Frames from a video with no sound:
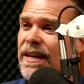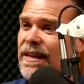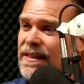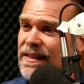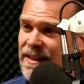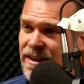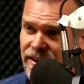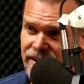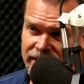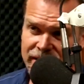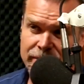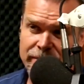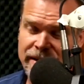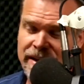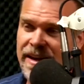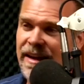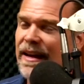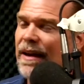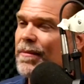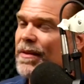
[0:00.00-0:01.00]
Is there going to be
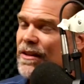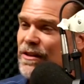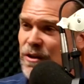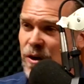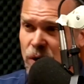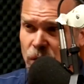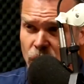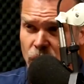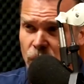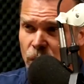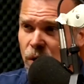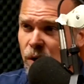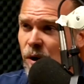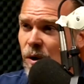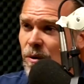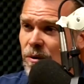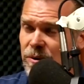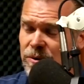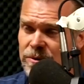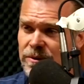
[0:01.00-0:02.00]
there's a
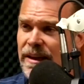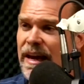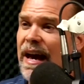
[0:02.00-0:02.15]
whole,